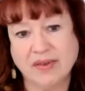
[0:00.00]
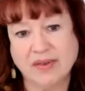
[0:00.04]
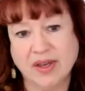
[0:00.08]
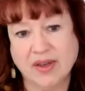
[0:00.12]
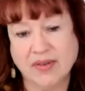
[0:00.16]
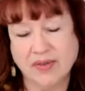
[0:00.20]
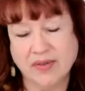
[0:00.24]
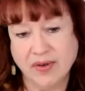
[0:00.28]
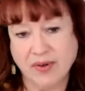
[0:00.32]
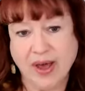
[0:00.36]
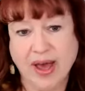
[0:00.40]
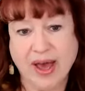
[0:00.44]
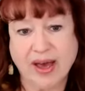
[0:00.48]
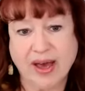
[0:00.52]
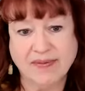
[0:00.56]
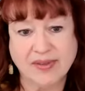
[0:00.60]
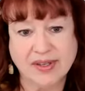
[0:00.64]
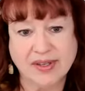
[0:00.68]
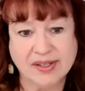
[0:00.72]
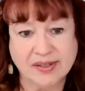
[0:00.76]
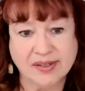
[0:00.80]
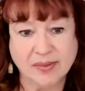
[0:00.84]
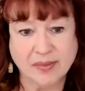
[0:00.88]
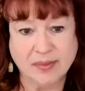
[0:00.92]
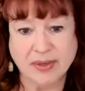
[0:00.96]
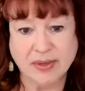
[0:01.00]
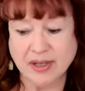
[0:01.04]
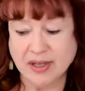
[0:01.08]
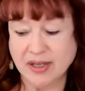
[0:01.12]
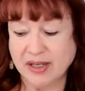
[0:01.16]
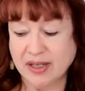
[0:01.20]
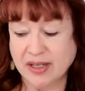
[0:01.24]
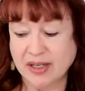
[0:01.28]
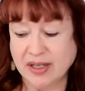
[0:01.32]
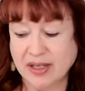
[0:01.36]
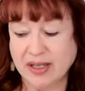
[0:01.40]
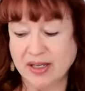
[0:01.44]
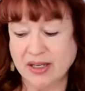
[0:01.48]
if you have this
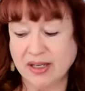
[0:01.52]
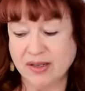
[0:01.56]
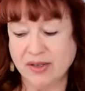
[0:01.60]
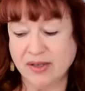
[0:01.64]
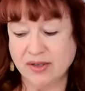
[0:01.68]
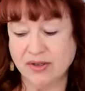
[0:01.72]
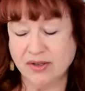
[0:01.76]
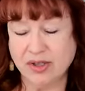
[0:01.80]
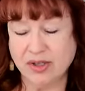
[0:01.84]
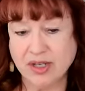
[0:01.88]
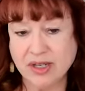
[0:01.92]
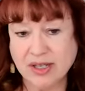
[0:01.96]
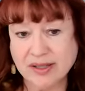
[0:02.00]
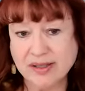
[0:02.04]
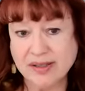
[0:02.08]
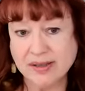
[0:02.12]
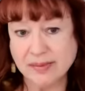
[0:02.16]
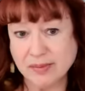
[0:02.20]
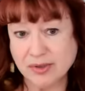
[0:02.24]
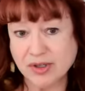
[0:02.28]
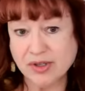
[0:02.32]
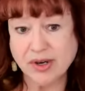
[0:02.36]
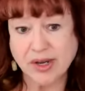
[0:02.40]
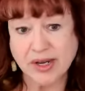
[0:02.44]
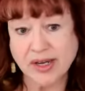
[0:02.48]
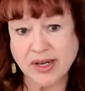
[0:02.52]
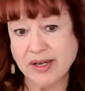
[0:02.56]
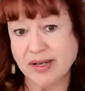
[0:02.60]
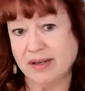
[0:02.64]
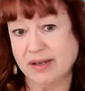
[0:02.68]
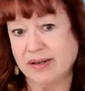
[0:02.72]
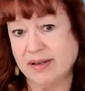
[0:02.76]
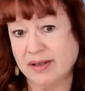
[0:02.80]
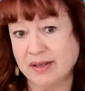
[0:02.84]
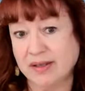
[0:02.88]
ability, you should get some training.